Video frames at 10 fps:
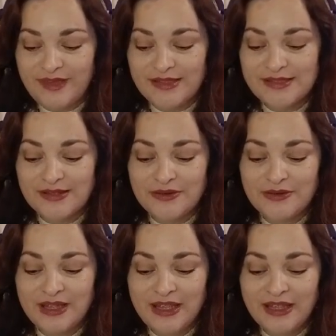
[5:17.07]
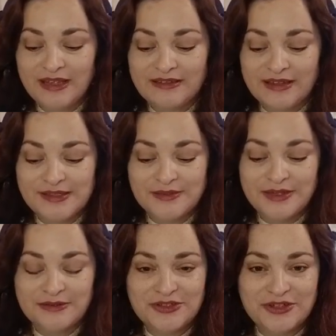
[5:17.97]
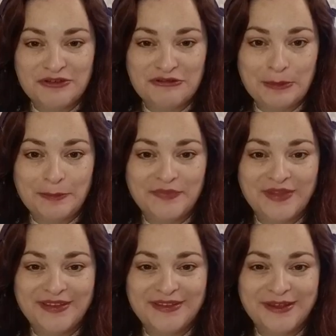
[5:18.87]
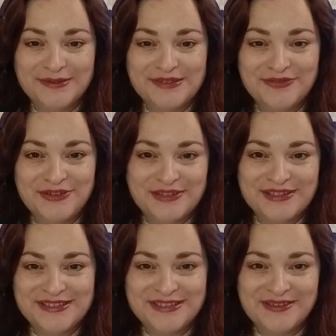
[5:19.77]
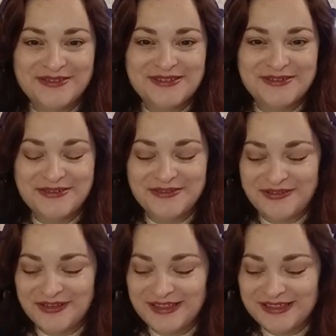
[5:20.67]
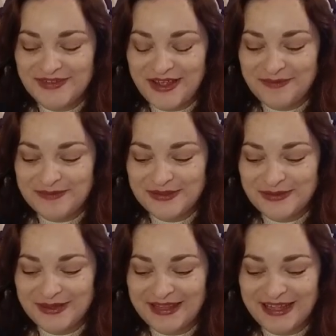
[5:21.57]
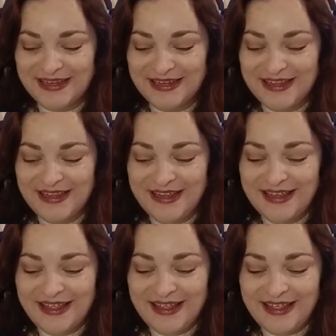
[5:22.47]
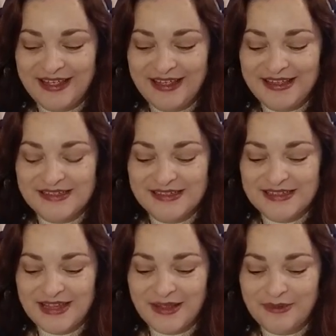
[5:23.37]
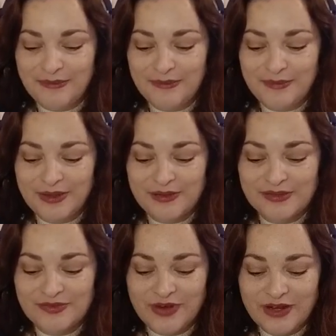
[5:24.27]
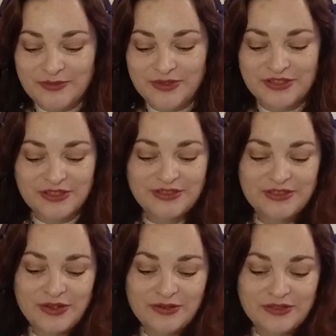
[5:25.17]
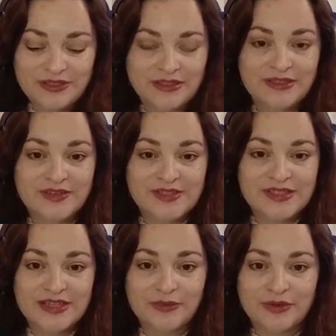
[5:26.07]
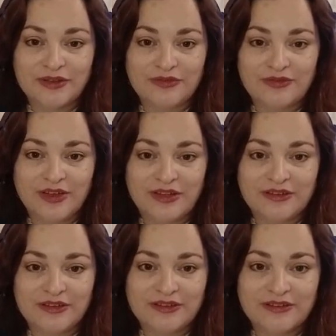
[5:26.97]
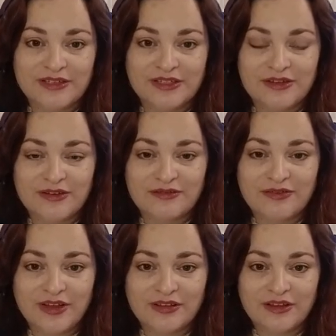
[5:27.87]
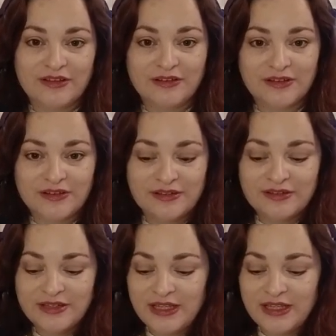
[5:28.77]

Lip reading: So that's what I was shown, and that was a few years ago, so a good few things have happened between then. And but I was very much told there is a network of Father, the Eternal Father on earth.